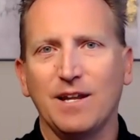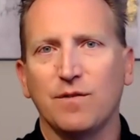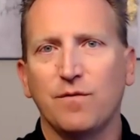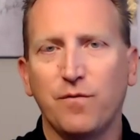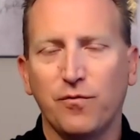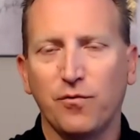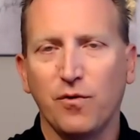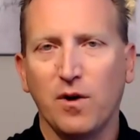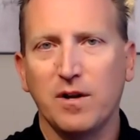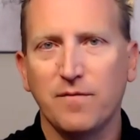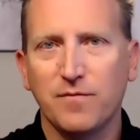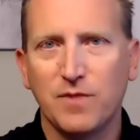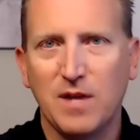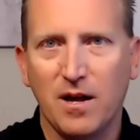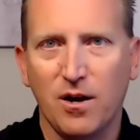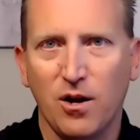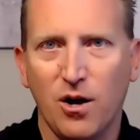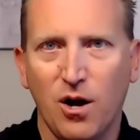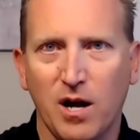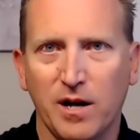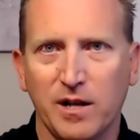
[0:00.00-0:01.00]
in front of
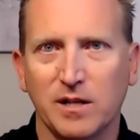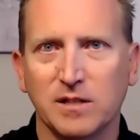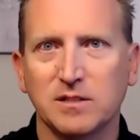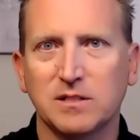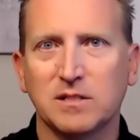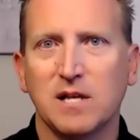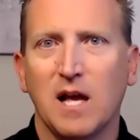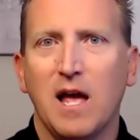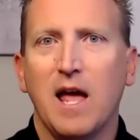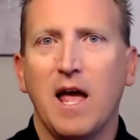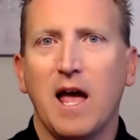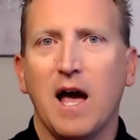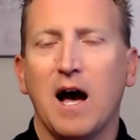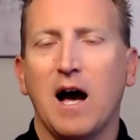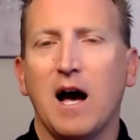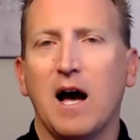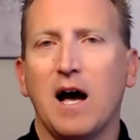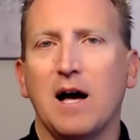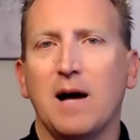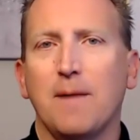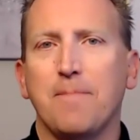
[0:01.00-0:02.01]
that audience.
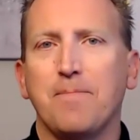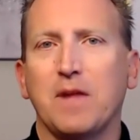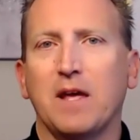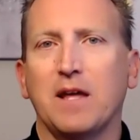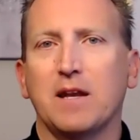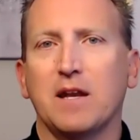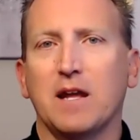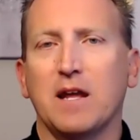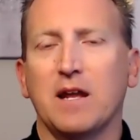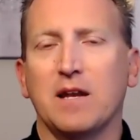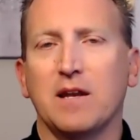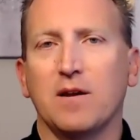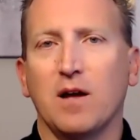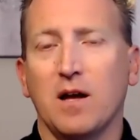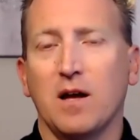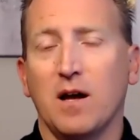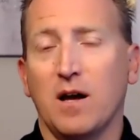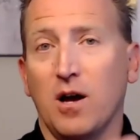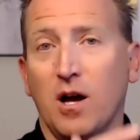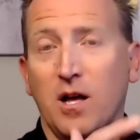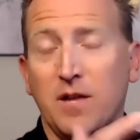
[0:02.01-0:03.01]
And
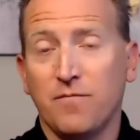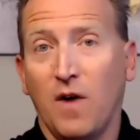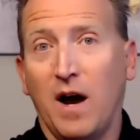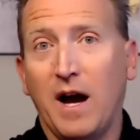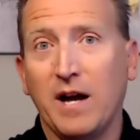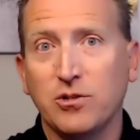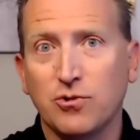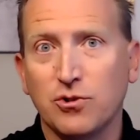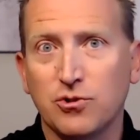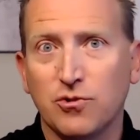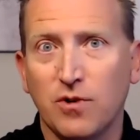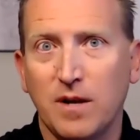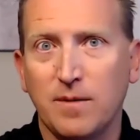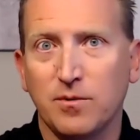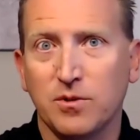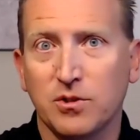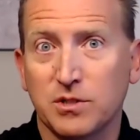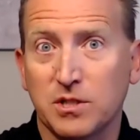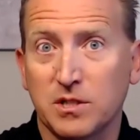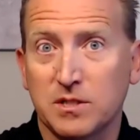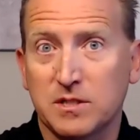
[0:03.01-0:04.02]
advisors are able,
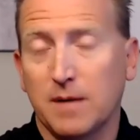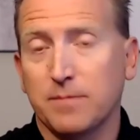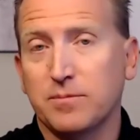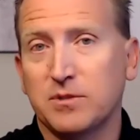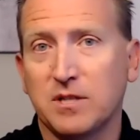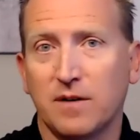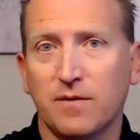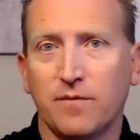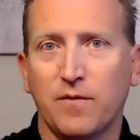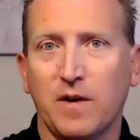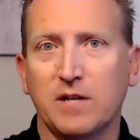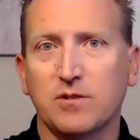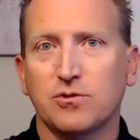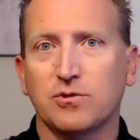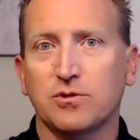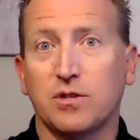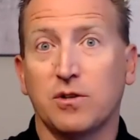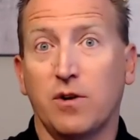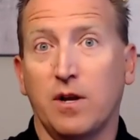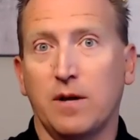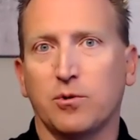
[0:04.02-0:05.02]
there's a subset of advisors
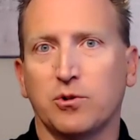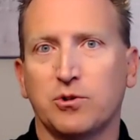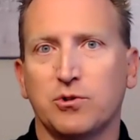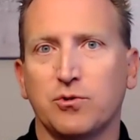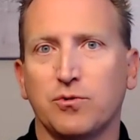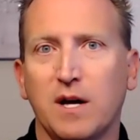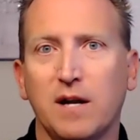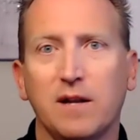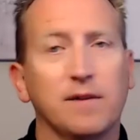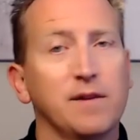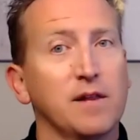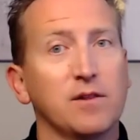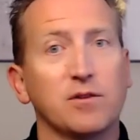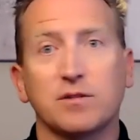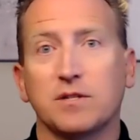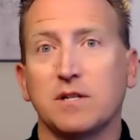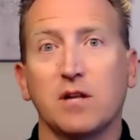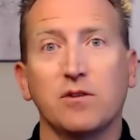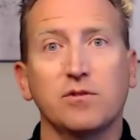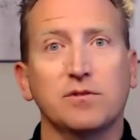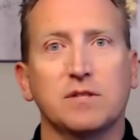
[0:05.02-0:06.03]
that are able to do that. And then there's
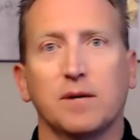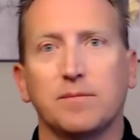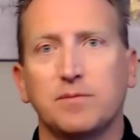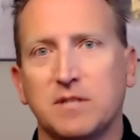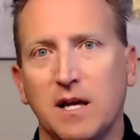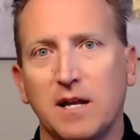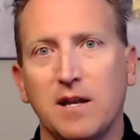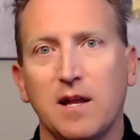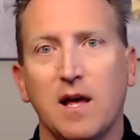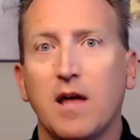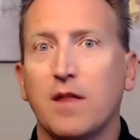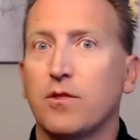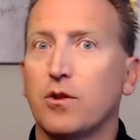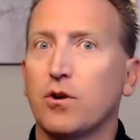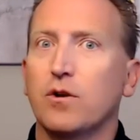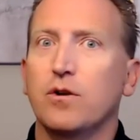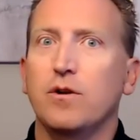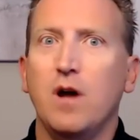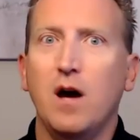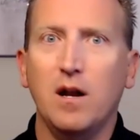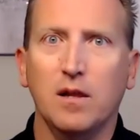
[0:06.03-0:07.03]
another subset that
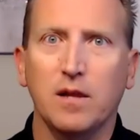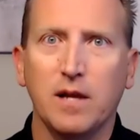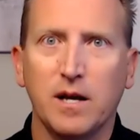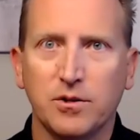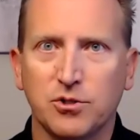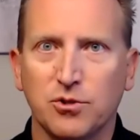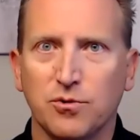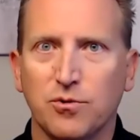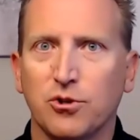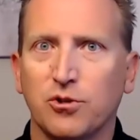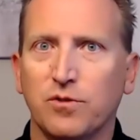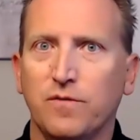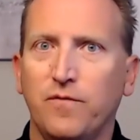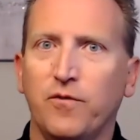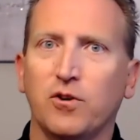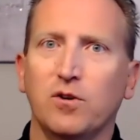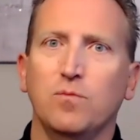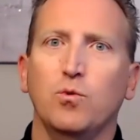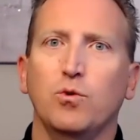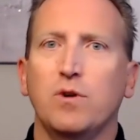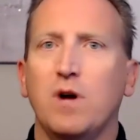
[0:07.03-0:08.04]
are not allowed to. Their
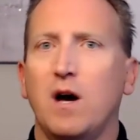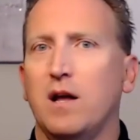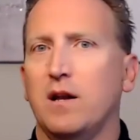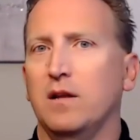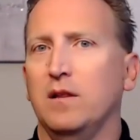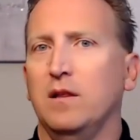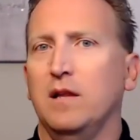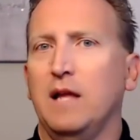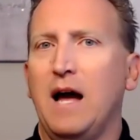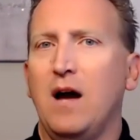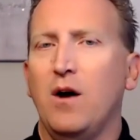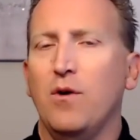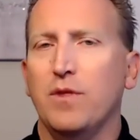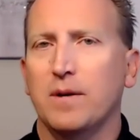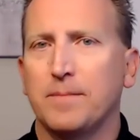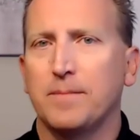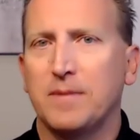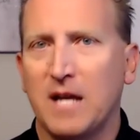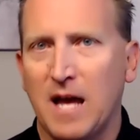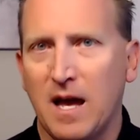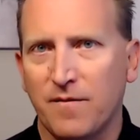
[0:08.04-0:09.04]
firm will not allow
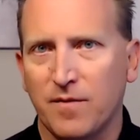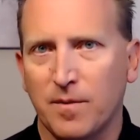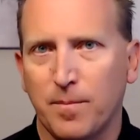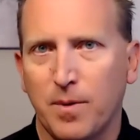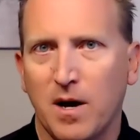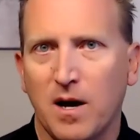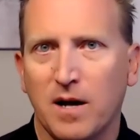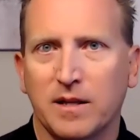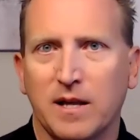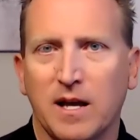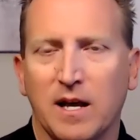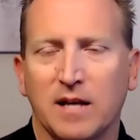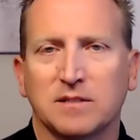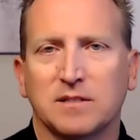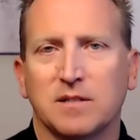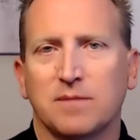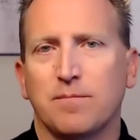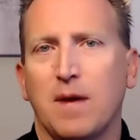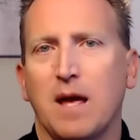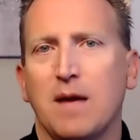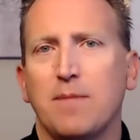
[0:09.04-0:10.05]
them to have a podcast.
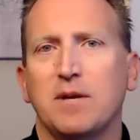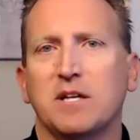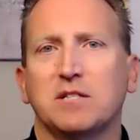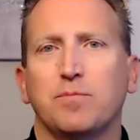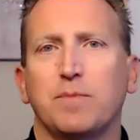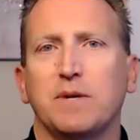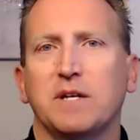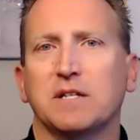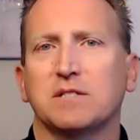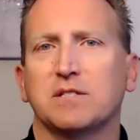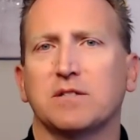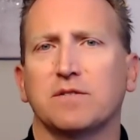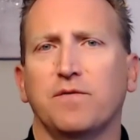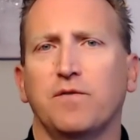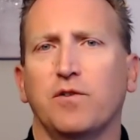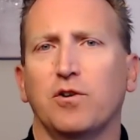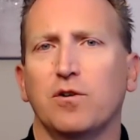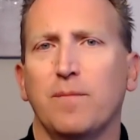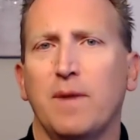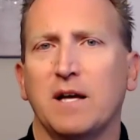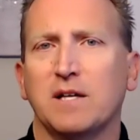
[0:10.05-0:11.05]
And maybe it's because the
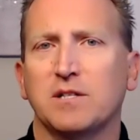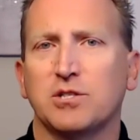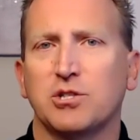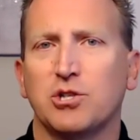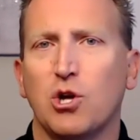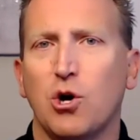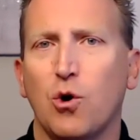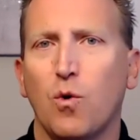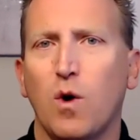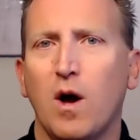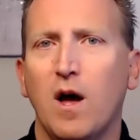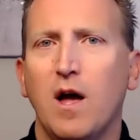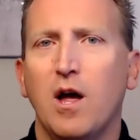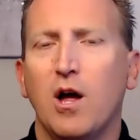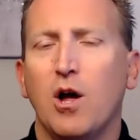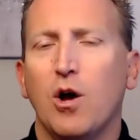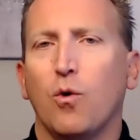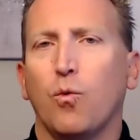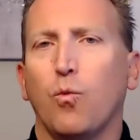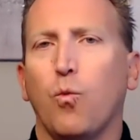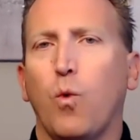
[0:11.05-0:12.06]
firm has no
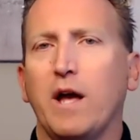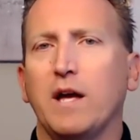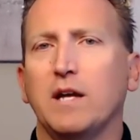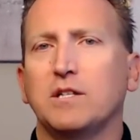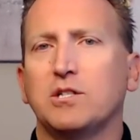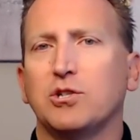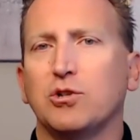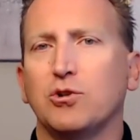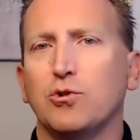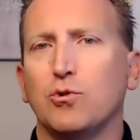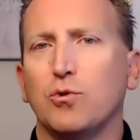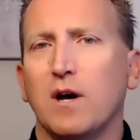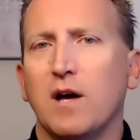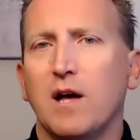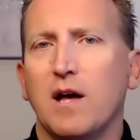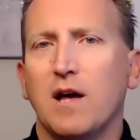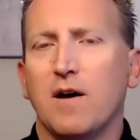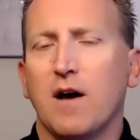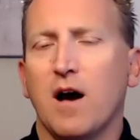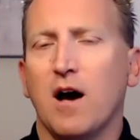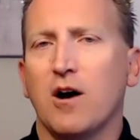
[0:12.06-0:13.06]
way to,
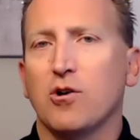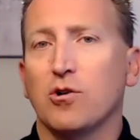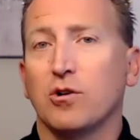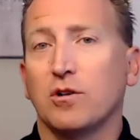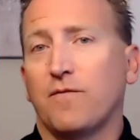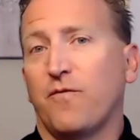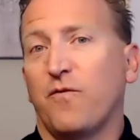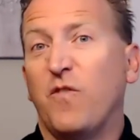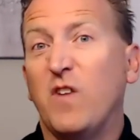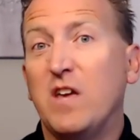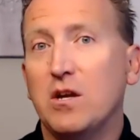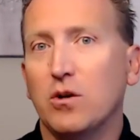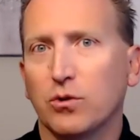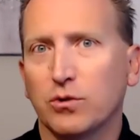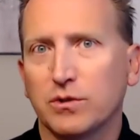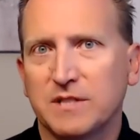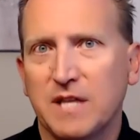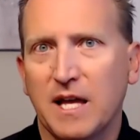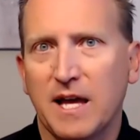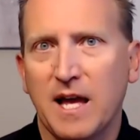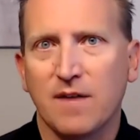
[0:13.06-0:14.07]
or
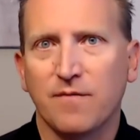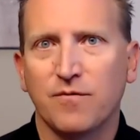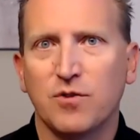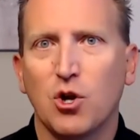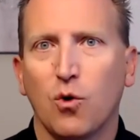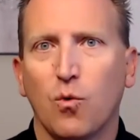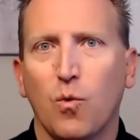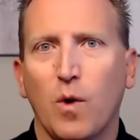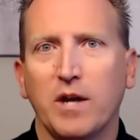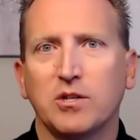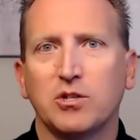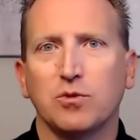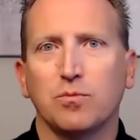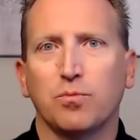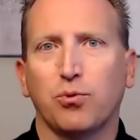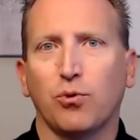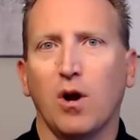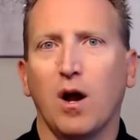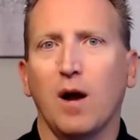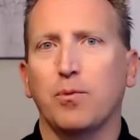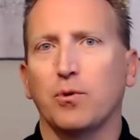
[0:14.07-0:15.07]
feels they have no way to
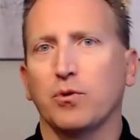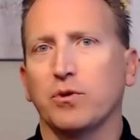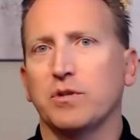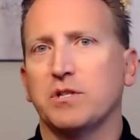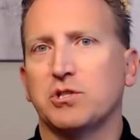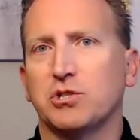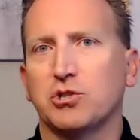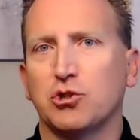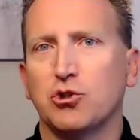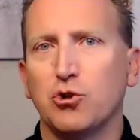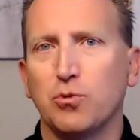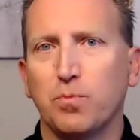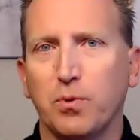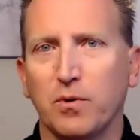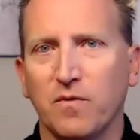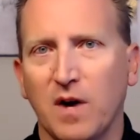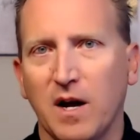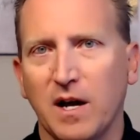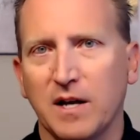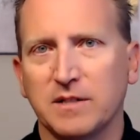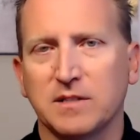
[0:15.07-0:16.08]
properly
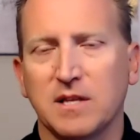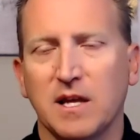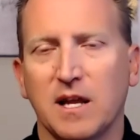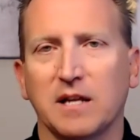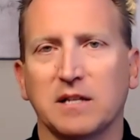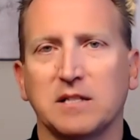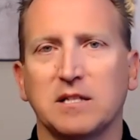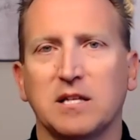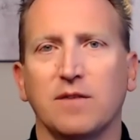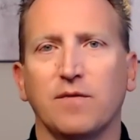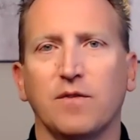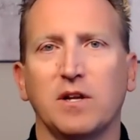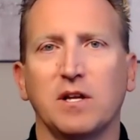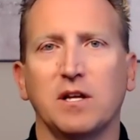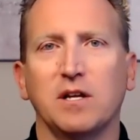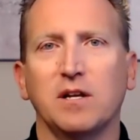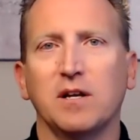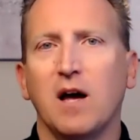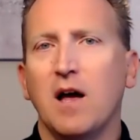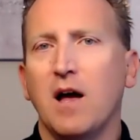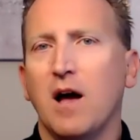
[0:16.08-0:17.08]
supervise that
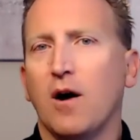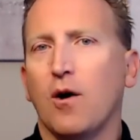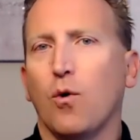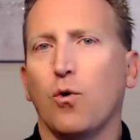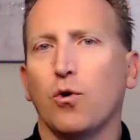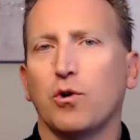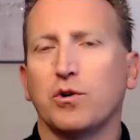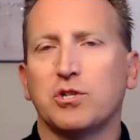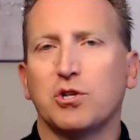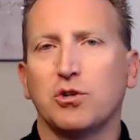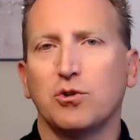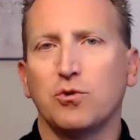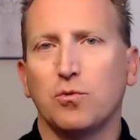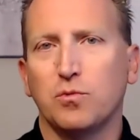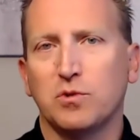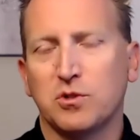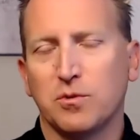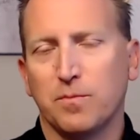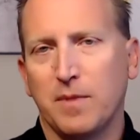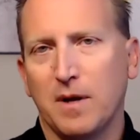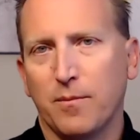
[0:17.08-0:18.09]
activity or to
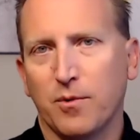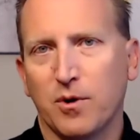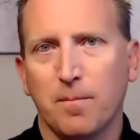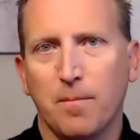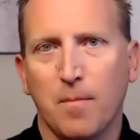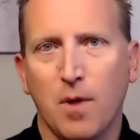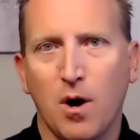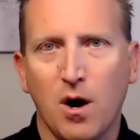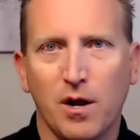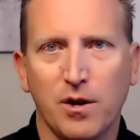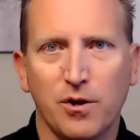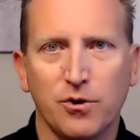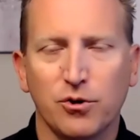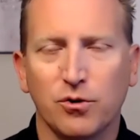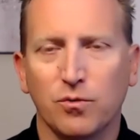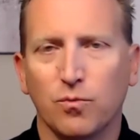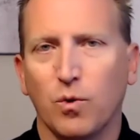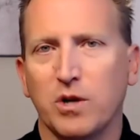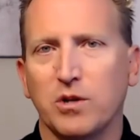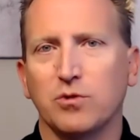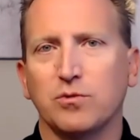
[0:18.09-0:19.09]
be able to
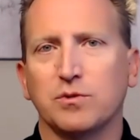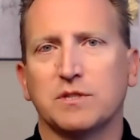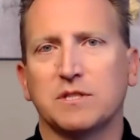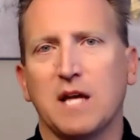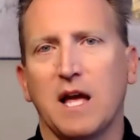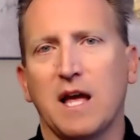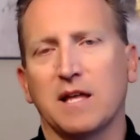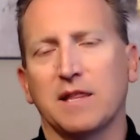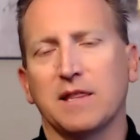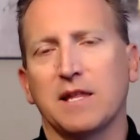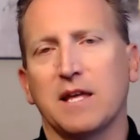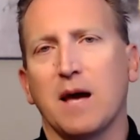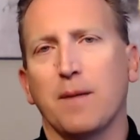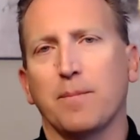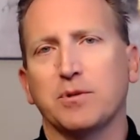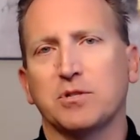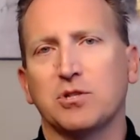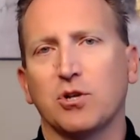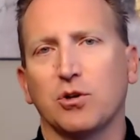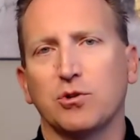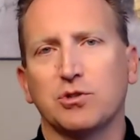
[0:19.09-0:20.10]
monitor what you say in the
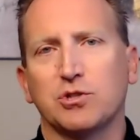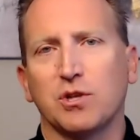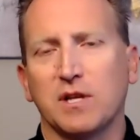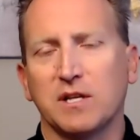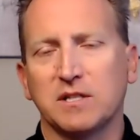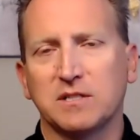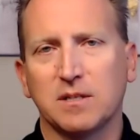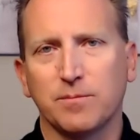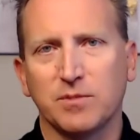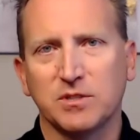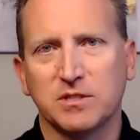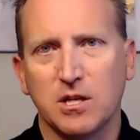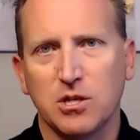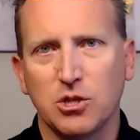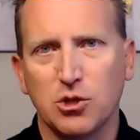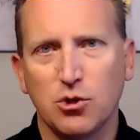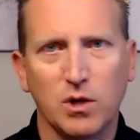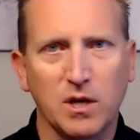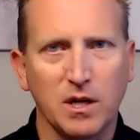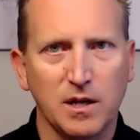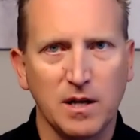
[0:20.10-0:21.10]
episode. So they simply say,
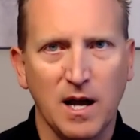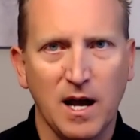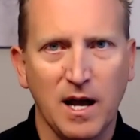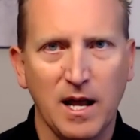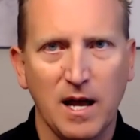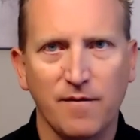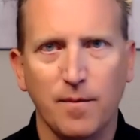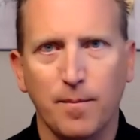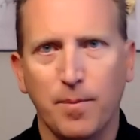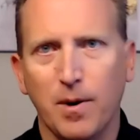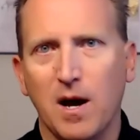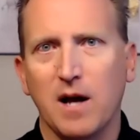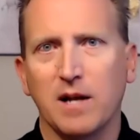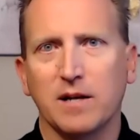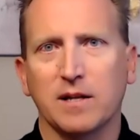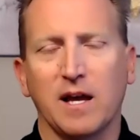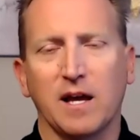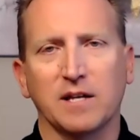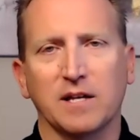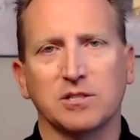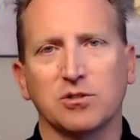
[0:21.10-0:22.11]
you cannot have a
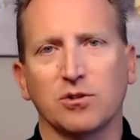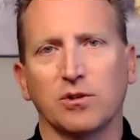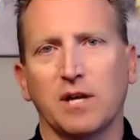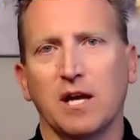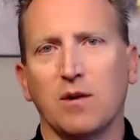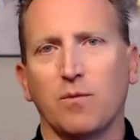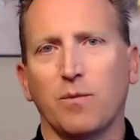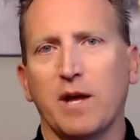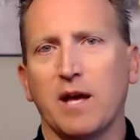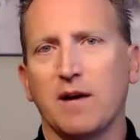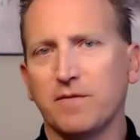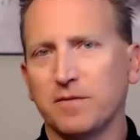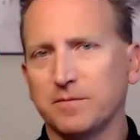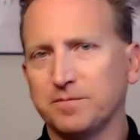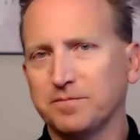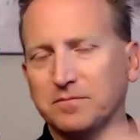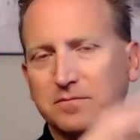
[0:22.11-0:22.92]
podcast. So again, we have